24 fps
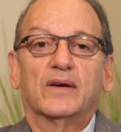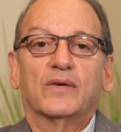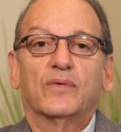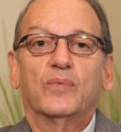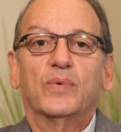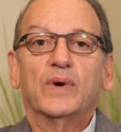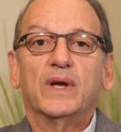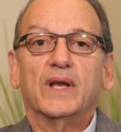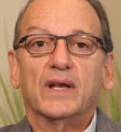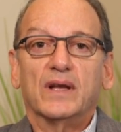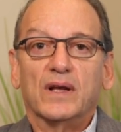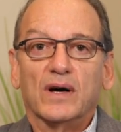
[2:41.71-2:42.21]

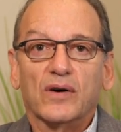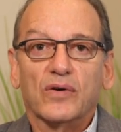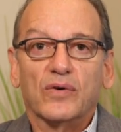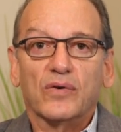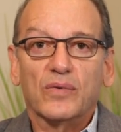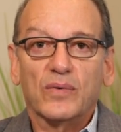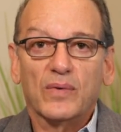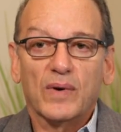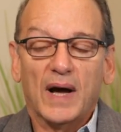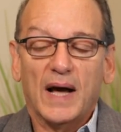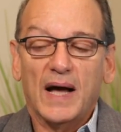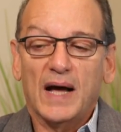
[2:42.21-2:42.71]
we
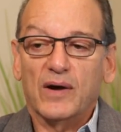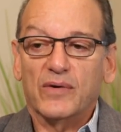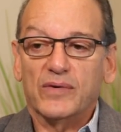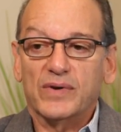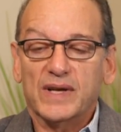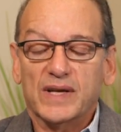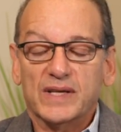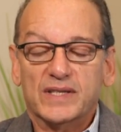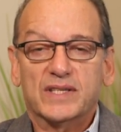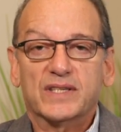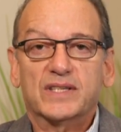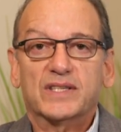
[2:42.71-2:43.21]
know how
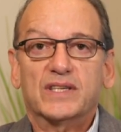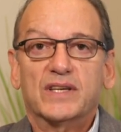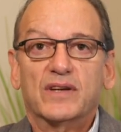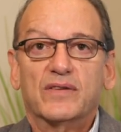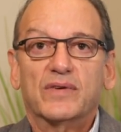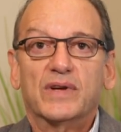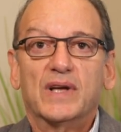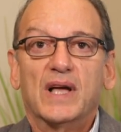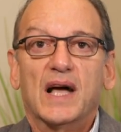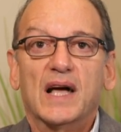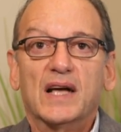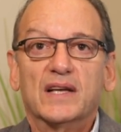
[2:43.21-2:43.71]

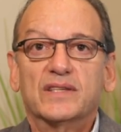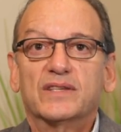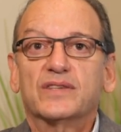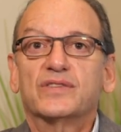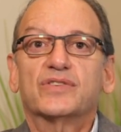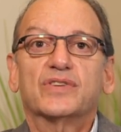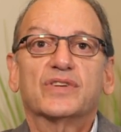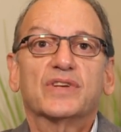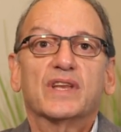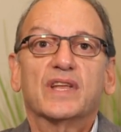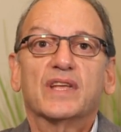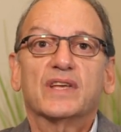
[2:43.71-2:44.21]
necessary
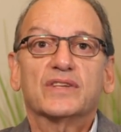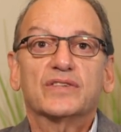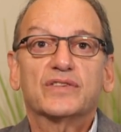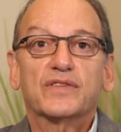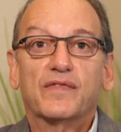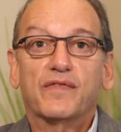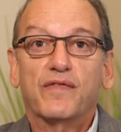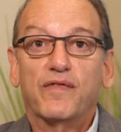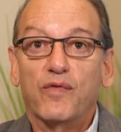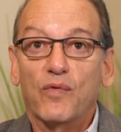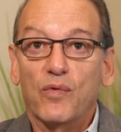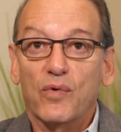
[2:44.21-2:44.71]
oxygen is
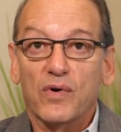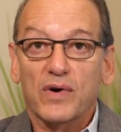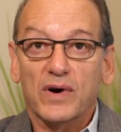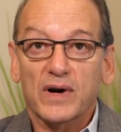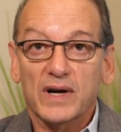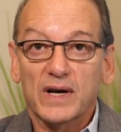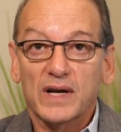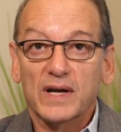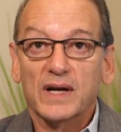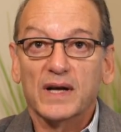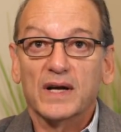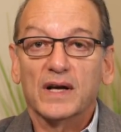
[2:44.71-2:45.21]

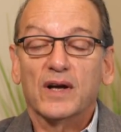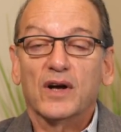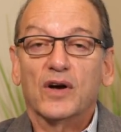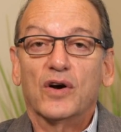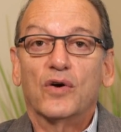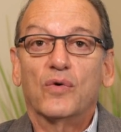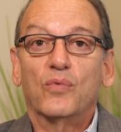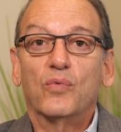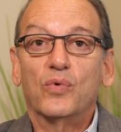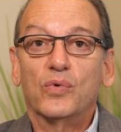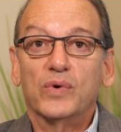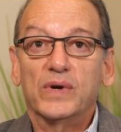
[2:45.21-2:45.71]
for
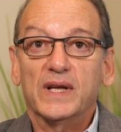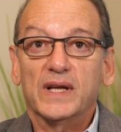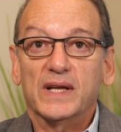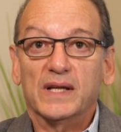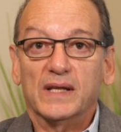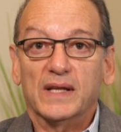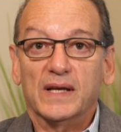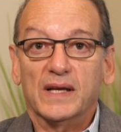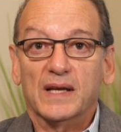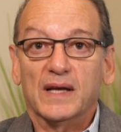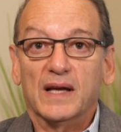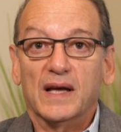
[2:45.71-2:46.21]
wound
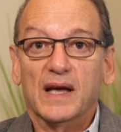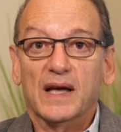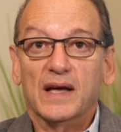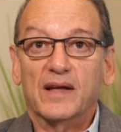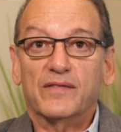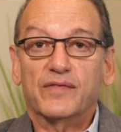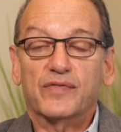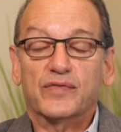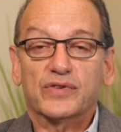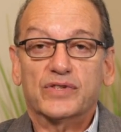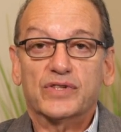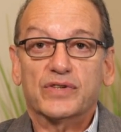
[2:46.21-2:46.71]
healing
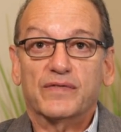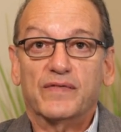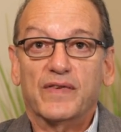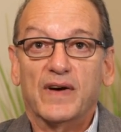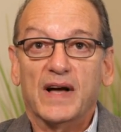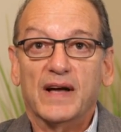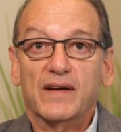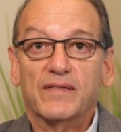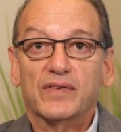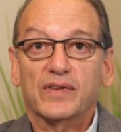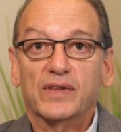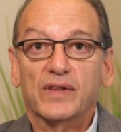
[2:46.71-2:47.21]
and for
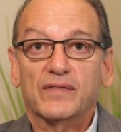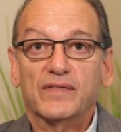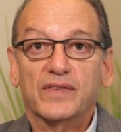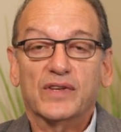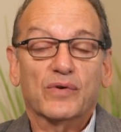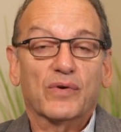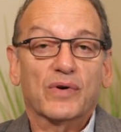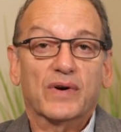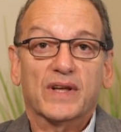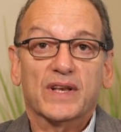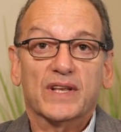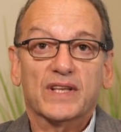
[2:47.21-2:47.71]
survival of the
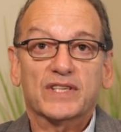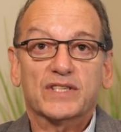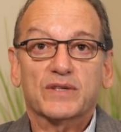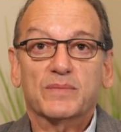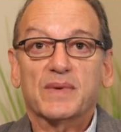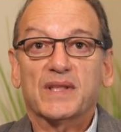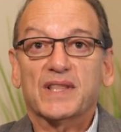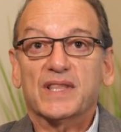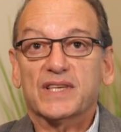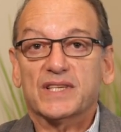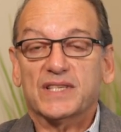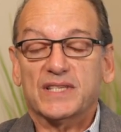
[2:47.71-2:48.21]

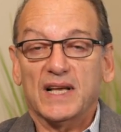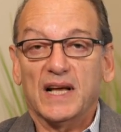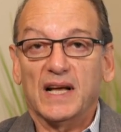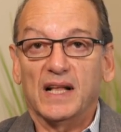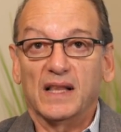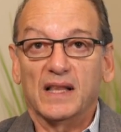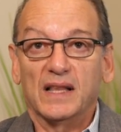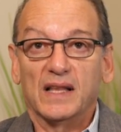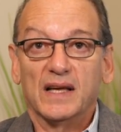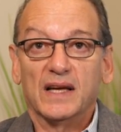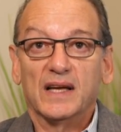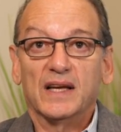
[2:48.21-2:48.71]
organism and the
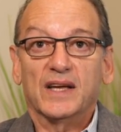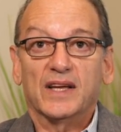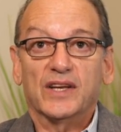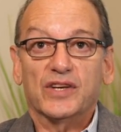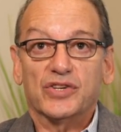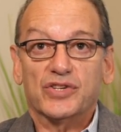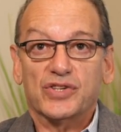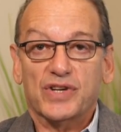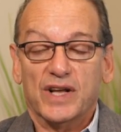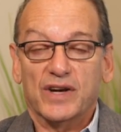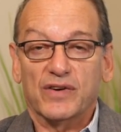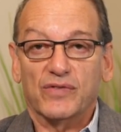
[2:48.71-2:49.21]
cell
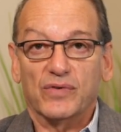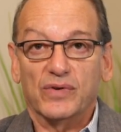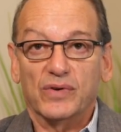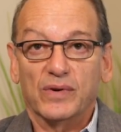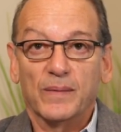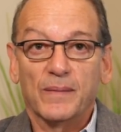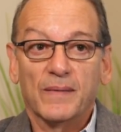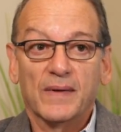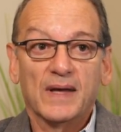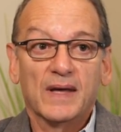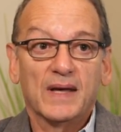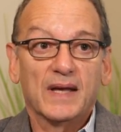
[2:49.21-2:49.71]
in general.
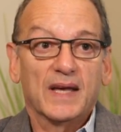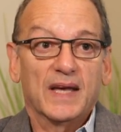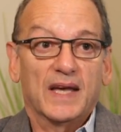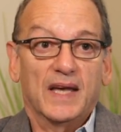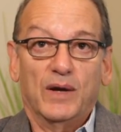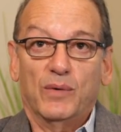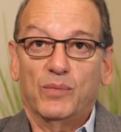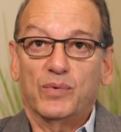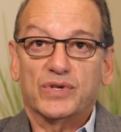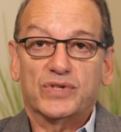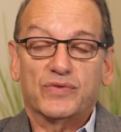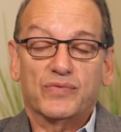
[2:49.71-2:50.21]

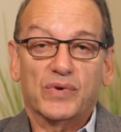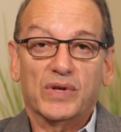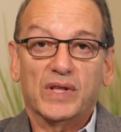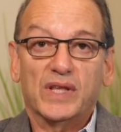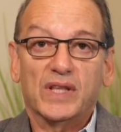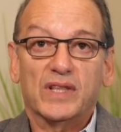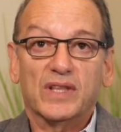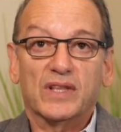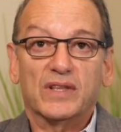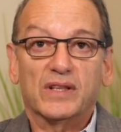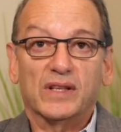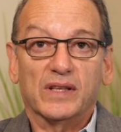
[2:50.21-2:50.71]
It was
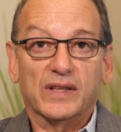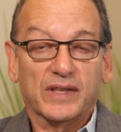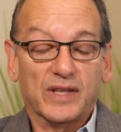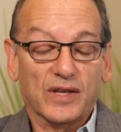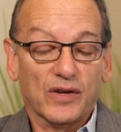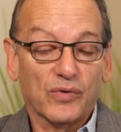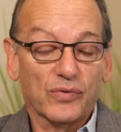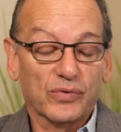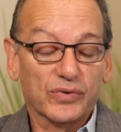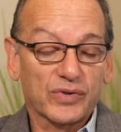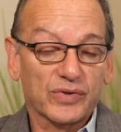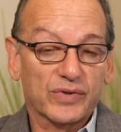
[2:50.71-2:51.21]
really the
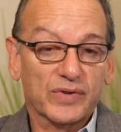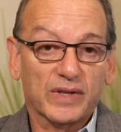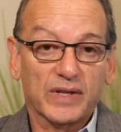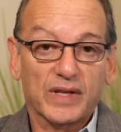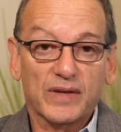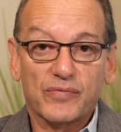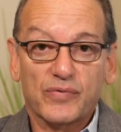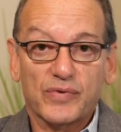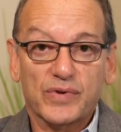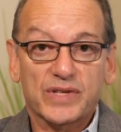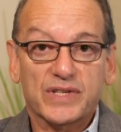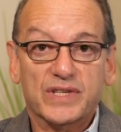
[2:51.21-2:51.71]
older
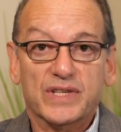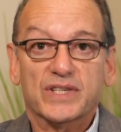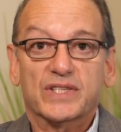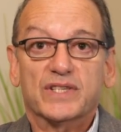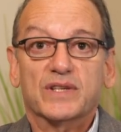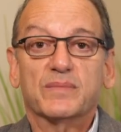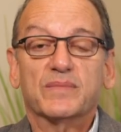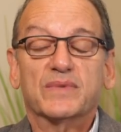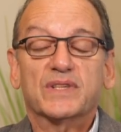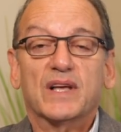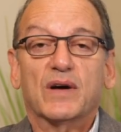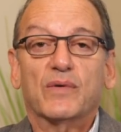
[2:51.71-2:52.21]
delivery
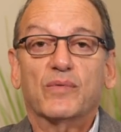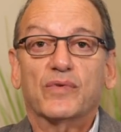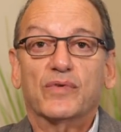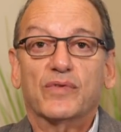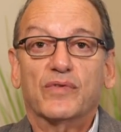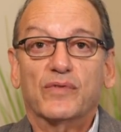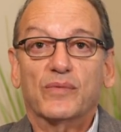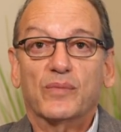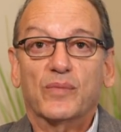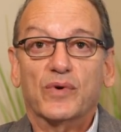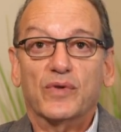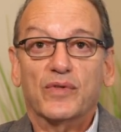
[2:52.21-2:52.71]
systems that
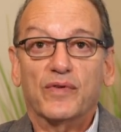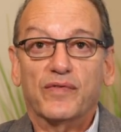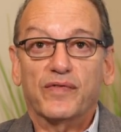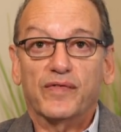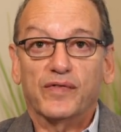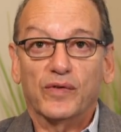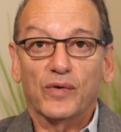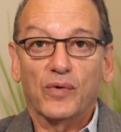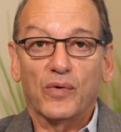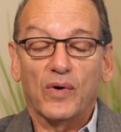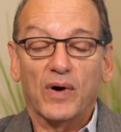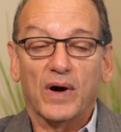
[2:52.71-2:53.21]
were the
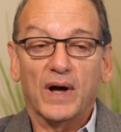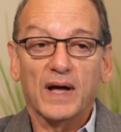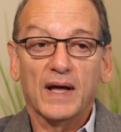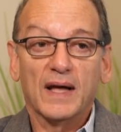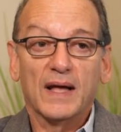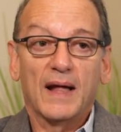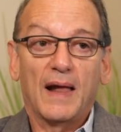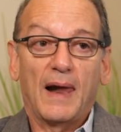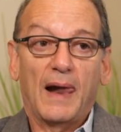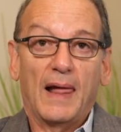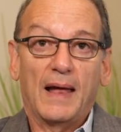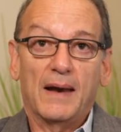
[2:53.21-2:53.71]
flaw,
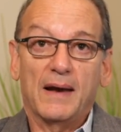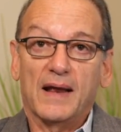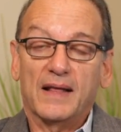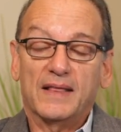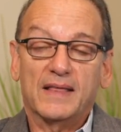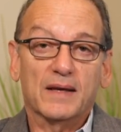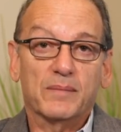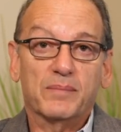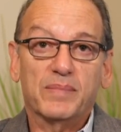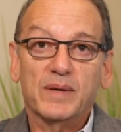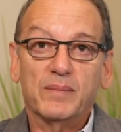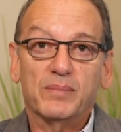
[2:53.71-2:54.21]
and I
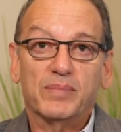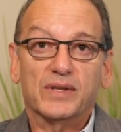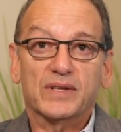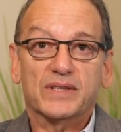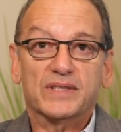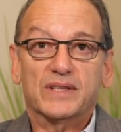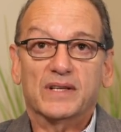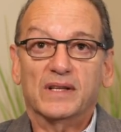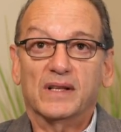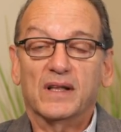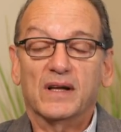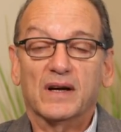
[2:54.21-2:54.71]
think people
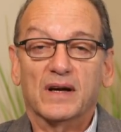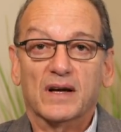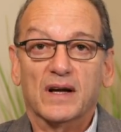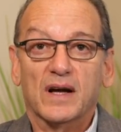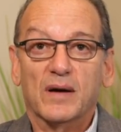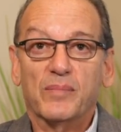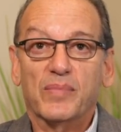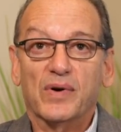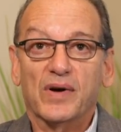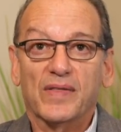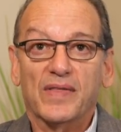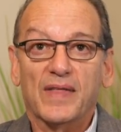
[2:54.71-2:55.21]
are still hung
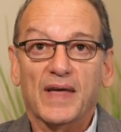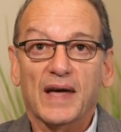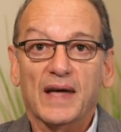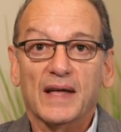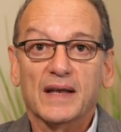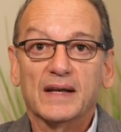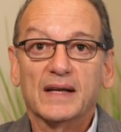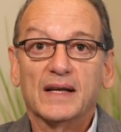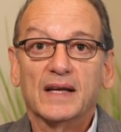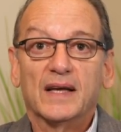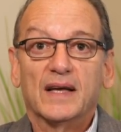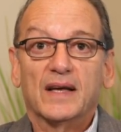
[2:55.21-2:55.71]
up on that.
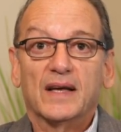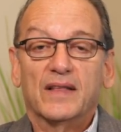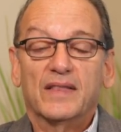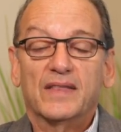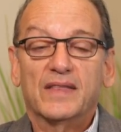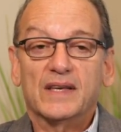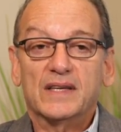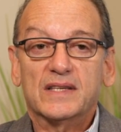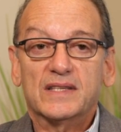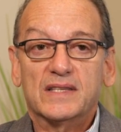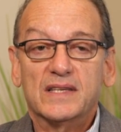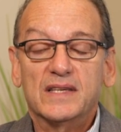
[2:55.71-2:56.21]

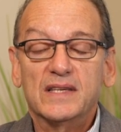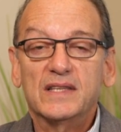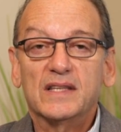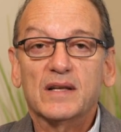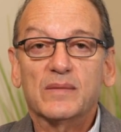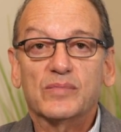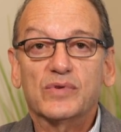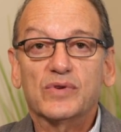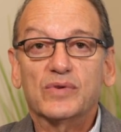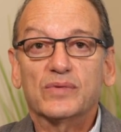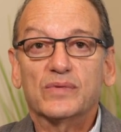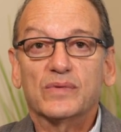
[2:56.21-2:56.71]
This
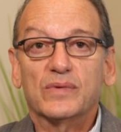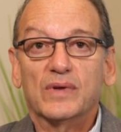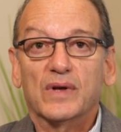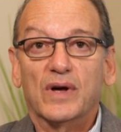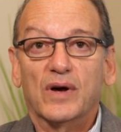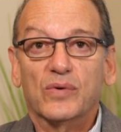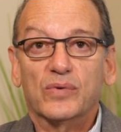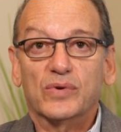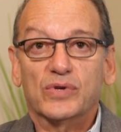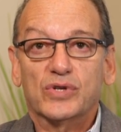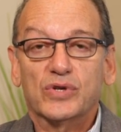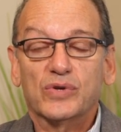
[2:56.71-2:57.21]

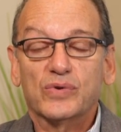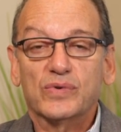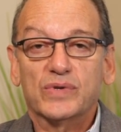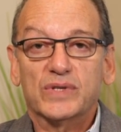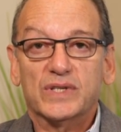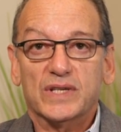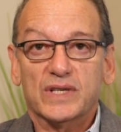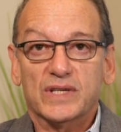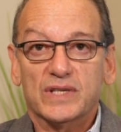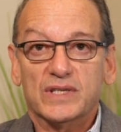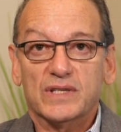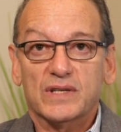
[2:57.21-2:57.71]
TWO2
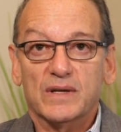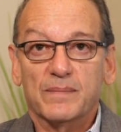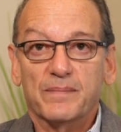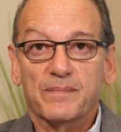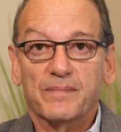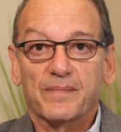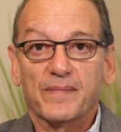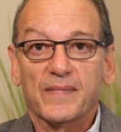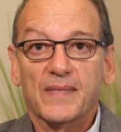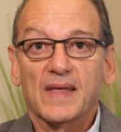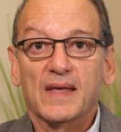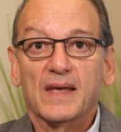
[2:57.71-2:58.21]
system
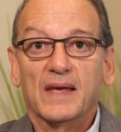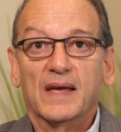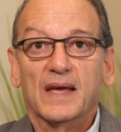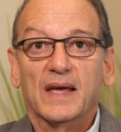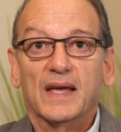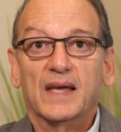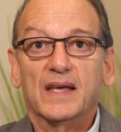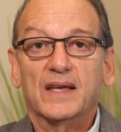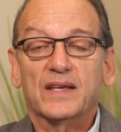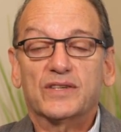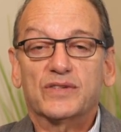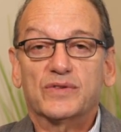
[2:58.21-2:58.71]

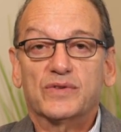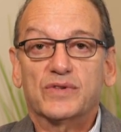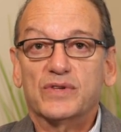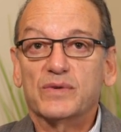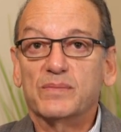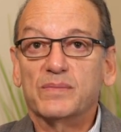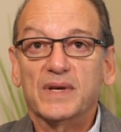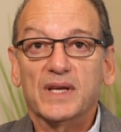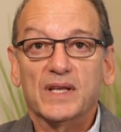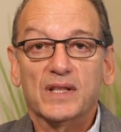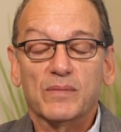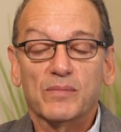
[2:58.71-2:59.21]
is, to
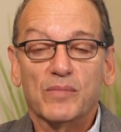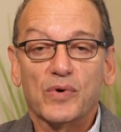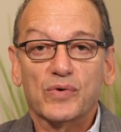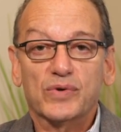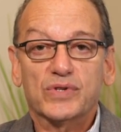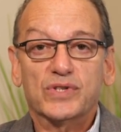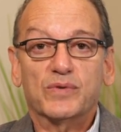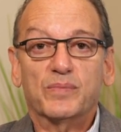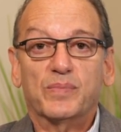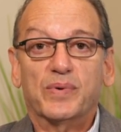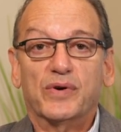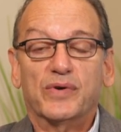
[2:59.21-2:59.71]
me, the
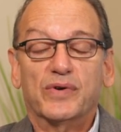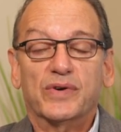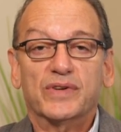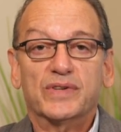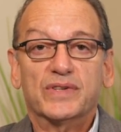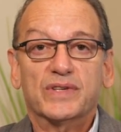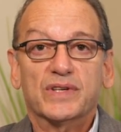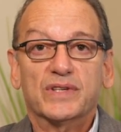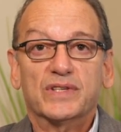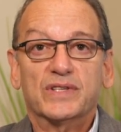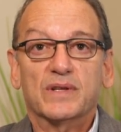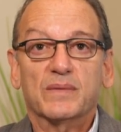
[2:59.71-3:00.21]
most superior
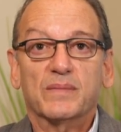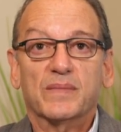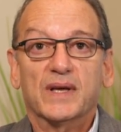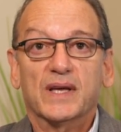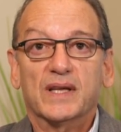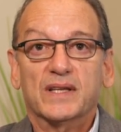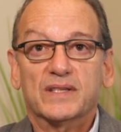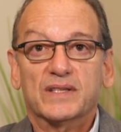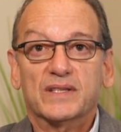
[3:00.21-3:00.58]
system.